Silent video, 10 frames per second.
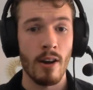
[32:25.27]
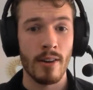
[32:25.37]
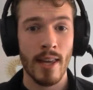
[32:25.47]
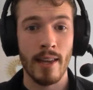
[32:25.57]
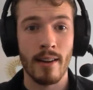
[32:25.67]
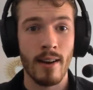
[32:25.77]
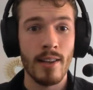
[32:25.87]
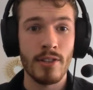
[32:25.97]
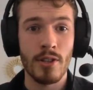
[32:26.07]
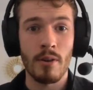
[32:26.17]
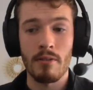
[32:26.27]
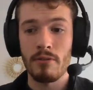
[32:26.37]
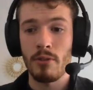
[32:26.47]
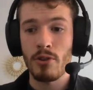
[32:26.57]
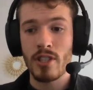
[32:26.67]
Okay, guys, so
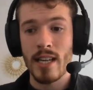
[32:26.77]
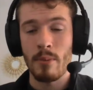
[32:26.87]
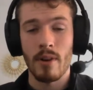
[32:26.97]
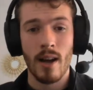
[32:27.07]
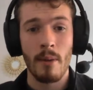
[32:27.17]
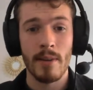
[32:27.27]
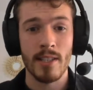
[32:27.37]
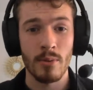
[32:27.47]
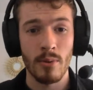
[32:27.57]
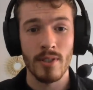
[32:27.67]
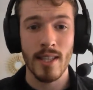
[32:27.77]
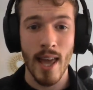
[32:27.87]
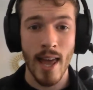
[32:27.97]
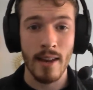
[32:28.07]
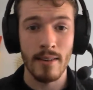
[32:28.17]
unfortunately, we're coming towards the
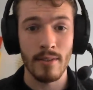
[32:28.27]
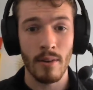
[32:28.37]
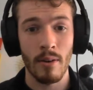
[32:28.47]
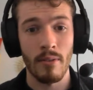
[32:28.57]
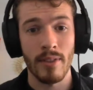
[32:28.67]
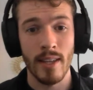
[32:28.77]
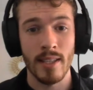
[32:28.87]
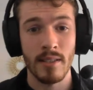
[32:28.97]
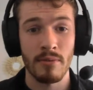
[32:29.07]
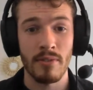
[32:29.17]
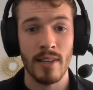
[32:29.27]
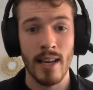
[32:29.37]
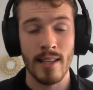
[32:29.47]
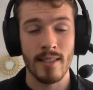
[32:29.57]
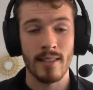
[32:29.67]
end of this free
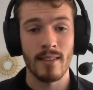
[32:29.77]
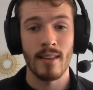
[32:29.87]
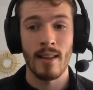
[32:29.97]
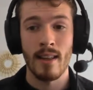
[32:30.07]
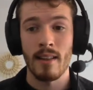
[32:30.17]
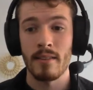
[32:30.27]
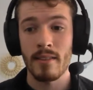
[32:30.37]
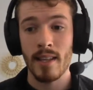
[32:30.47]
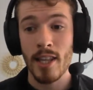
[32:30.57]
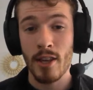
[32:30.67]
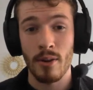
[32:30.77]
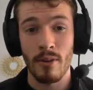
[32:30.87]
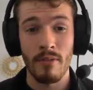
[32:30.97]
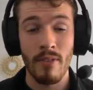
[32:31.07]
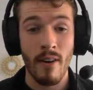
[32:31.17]
lesson. Thank
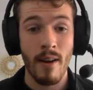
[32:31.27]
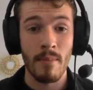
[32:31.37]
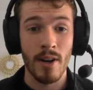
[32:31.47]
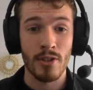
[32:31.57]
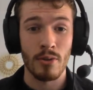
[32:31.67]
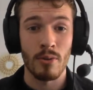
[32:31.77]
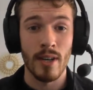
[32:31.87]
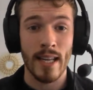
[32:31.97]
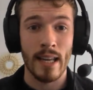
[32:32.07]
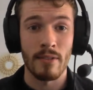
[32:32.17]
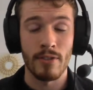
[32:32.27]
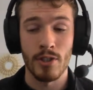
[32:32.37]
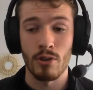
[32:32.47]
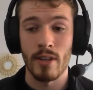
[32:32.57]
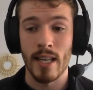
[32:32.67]
you very much all again for
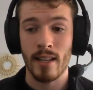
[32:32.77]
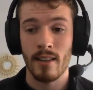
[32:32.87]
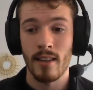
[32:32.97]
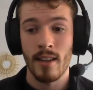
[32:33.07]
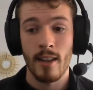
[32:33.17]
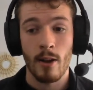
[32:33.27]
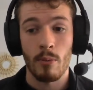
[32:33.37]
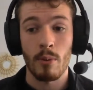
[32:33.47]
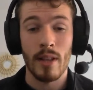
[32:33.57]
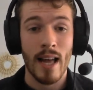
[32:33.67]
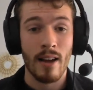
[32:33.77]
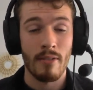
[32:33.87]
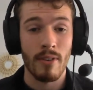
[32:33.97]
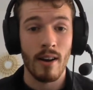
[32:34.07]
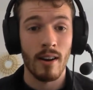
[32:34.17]
joining. We will
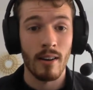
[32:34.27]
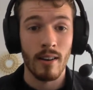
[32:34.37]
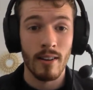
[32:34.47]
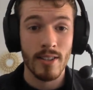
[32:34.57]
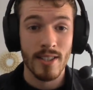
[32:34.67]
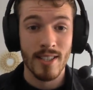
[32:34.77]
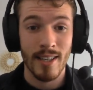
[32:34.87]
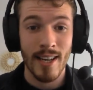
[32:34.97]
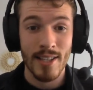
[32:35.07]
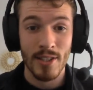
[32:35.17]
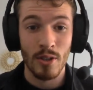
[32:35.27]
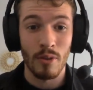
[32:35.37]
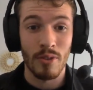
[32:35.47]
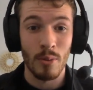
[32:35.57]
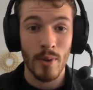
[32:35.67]
have our last lesson
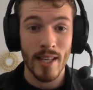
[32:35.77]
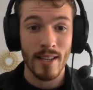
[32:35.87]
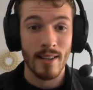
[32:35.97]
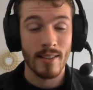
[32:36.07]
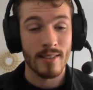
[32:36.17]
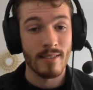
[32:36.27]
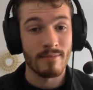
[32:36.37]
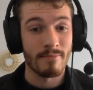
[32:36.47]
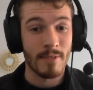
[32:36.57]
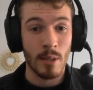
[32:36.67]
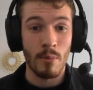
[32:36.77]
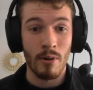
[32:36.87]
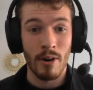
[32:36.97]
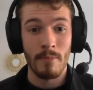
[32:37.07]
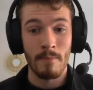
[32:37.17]
of the week
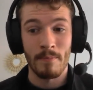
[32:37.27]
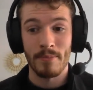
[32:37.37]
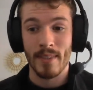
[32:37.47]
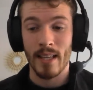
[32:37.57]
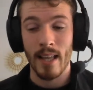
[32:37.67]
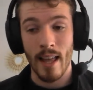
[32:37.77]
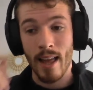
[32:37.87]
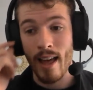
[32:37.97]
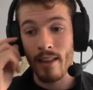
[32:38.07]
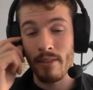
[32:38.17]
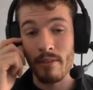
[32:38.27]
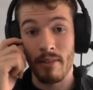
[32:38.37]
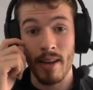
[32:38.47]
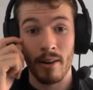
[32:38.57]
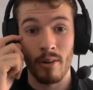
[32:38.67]
tomorrow at
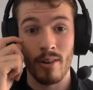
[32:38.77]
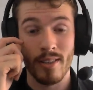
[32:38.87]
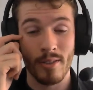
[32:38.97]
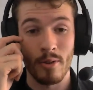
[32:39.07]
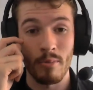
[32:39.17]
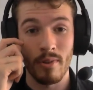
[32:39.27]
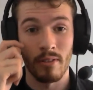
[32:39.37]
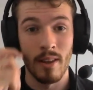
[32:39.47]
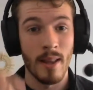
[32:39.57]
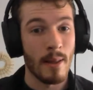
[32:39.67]
3 o'clock as normal.